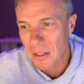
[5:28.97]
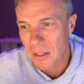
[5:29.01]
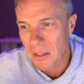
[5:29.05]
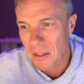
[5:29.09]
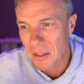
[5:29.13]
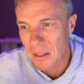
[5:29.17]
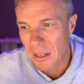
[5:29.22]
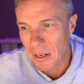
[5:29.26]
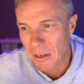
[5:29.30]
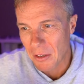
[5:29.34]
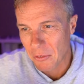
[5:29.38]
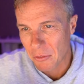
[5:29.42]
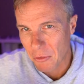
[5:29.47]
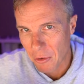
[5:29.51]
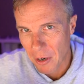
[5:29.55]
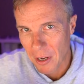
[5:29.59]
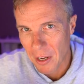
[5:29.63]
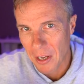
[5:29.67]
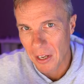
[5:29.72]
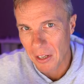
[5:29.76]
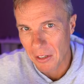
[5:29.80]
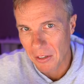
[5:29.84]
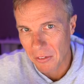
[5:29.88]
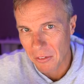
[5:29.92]
that
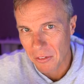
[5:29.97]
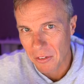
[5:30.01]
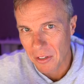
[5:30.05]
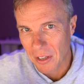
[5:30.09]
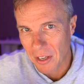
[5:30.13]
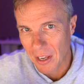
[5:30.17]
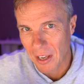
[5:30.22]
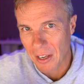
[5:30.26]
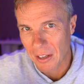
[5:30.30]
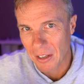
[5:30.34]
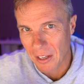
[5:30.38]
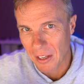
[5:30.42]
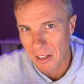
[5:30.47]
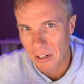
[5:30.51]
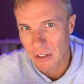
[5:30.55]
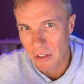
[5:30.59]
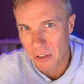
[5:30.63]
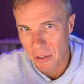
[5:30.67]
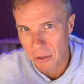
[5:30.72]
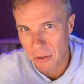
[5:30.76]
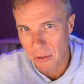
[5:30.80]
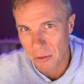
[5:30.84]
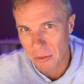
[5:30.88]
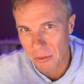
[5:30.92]
Australians can't get
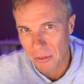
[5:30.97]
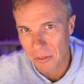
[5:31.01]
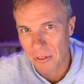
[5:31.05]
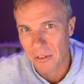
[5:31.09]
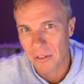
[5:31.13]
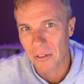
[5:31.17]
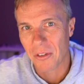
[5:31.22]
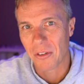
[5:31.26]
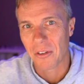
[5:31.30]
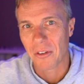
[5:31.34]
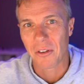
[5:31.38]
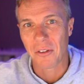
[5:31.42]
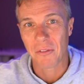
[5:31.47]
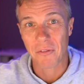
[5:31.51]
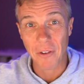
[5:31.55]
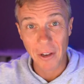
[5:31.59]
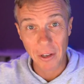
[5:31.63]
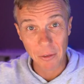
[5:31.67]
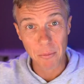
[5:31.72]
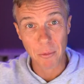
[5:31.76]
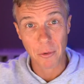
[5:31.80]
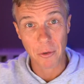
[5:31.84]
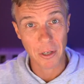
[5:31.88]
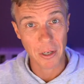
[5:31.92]
news on
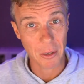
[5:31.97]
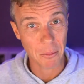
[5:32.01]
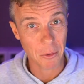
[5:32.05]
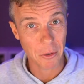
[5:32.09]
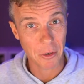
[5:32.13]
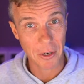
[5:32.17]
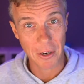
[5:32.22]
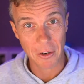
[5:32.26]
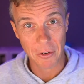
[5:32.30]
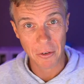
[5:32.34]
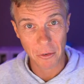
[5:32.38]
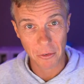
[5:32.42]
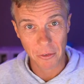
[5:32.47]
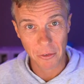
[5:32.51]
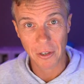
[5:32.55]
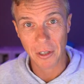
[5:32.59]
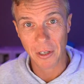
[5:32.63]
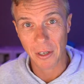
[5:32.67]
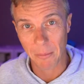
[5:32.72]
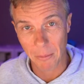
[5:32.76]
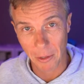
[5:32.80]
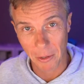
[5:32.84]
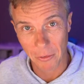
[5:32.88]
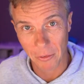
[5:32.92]
Facebook anymore. Now, of course, I'm
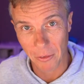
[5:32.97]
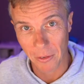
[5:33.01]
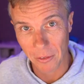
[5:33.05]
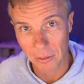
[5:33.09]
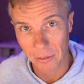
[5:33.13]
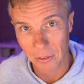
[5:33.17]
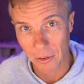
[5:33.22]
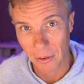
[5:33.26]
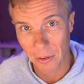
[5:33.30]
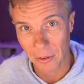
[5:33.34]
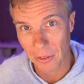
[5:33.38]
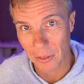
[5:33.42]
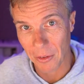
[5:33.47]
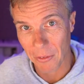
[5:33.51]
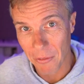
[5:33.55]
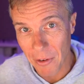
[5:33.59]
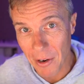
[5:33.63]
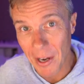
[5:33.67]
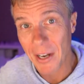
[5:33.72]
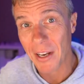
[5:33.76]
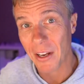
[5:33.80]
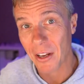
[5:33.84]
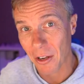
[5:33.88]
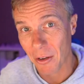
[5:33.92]
getting most of this on the
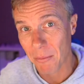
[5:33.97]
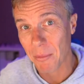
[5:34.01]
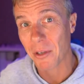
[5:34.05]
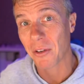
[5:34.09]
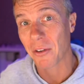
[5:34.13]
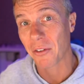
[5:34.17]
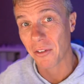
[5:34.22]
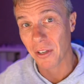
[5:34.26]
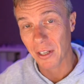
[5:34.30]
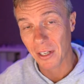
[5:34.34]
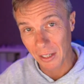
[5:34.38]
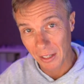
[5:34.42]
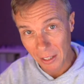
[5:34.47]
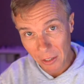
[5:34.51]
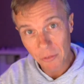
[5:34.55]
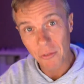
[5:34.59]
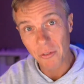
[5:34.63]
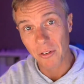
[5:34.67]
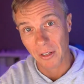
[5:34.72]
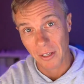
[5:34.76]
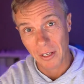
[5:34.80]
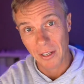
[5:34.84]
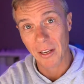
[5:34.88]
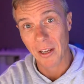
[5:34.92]
radio because I
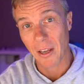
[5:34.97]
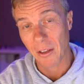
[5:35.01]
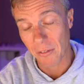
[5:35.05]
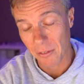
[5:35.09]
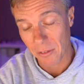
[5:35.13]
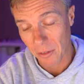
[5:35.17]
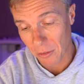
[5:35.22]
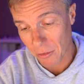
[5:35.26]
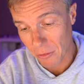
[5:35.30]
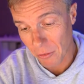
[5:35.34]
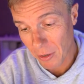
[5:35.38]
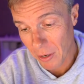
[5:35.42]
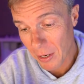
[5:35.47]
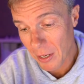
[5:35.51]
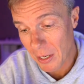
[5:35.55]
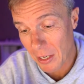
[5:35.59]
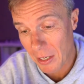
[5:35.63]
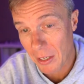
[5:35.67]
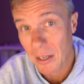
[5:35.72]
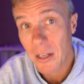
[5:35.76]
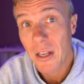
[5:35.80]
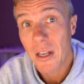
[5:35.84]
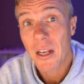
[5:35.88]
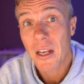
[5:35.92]
literally, as an
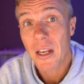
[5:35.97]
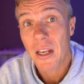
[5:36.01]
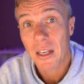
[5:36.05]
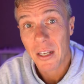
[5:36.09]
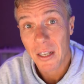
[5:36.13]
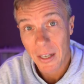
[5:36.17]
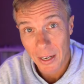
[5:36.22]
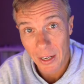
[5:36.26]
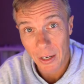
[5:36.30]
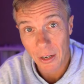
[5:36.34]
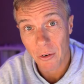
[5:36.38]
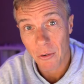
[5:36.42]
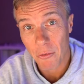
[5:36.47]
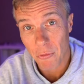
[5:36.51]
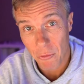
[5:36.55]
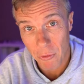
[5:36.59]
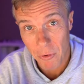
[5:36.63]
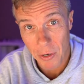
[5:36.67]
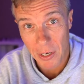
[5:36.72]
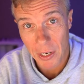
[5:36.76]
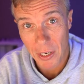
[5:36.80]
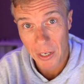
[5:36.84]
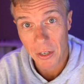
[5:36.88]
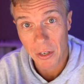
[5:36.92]
Australian, cannot
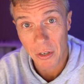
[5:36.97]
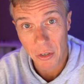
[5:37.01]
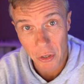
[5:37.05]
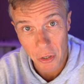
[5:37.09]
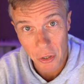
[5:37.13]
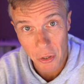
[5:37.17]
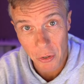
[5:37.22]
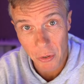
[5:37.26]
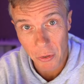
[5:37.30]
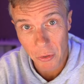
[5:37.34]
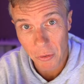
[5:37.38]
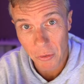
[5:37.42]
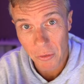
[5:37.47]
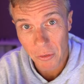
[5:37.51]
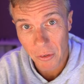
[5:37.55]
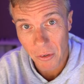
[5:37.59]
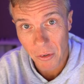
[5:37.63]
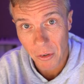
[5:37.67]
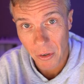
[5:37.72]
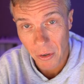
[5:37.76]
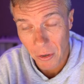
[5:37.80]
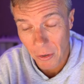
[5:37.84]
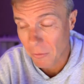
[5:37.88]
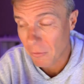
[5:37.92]
read news
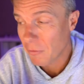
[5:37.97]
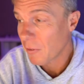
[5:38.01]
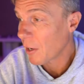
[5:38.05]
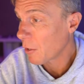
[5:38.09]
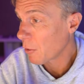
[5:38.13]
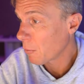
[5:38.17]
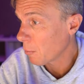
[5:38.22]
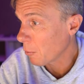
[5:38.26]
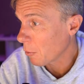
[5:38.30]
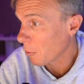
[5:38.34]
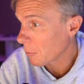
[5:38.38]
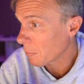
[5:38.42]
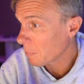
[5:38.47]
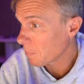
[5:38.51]
on Facebook.